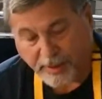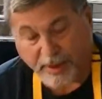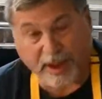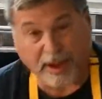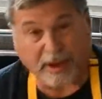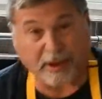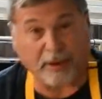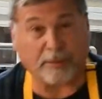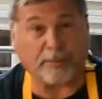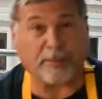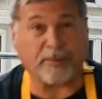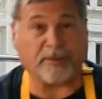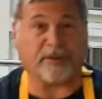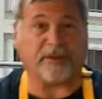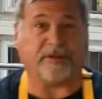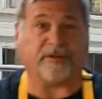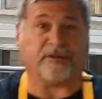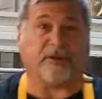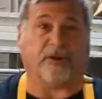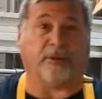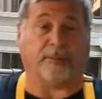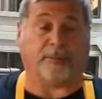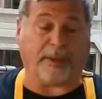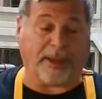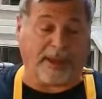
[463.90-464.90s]
I'm going to put this
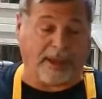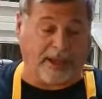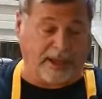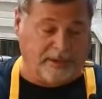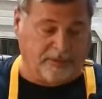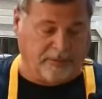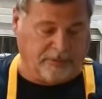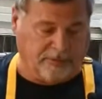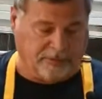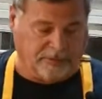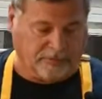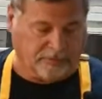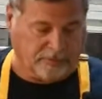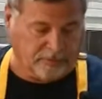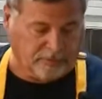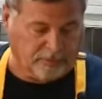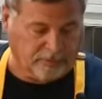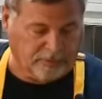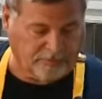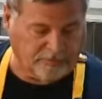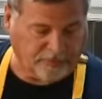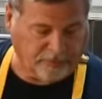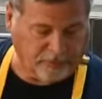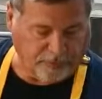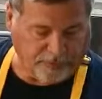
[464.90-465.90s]
on a pan on the grill in
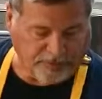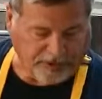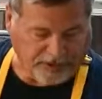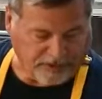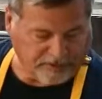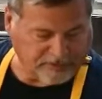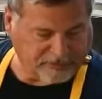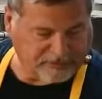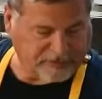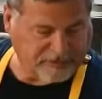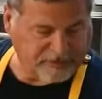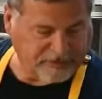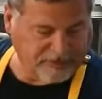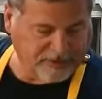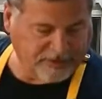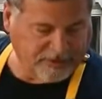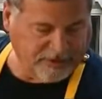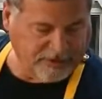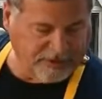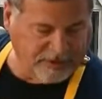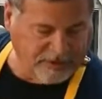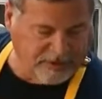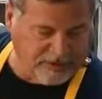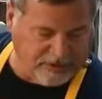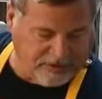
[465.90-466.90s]
a few minutes.
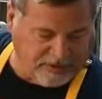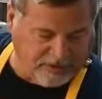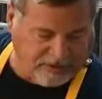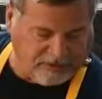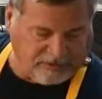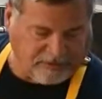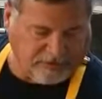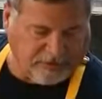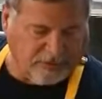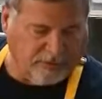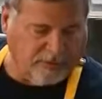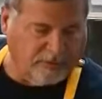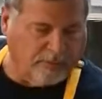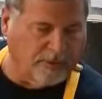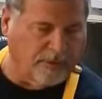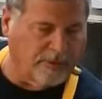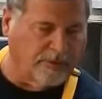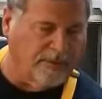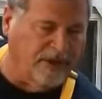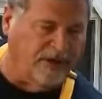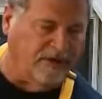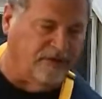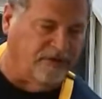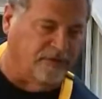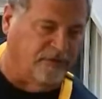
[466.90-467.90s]
So want to
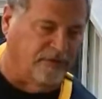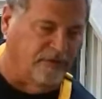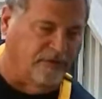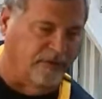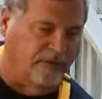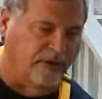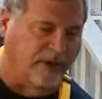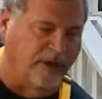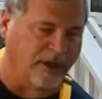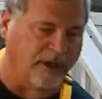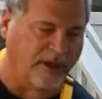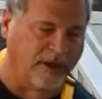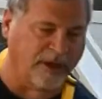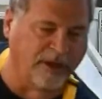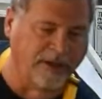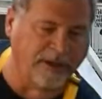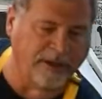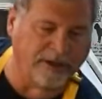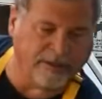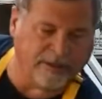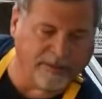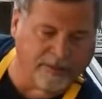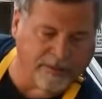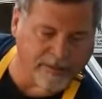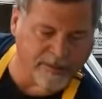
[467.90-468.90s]
make sure
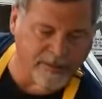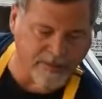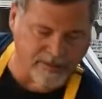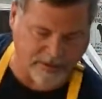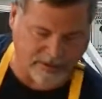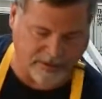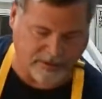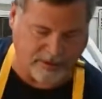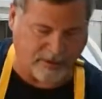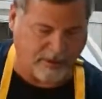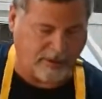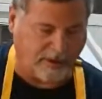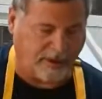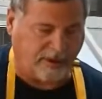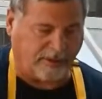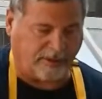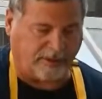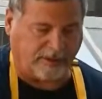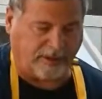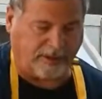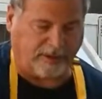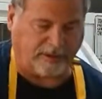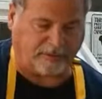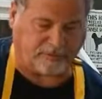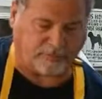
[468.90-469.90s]

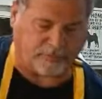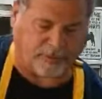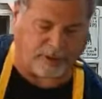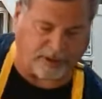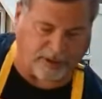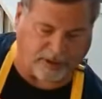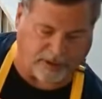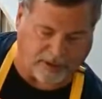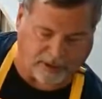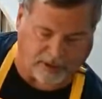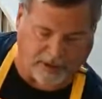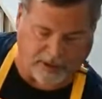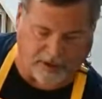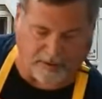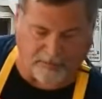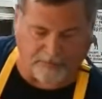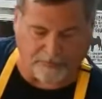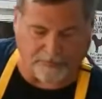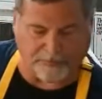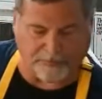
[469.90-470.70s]
that it's ready to go.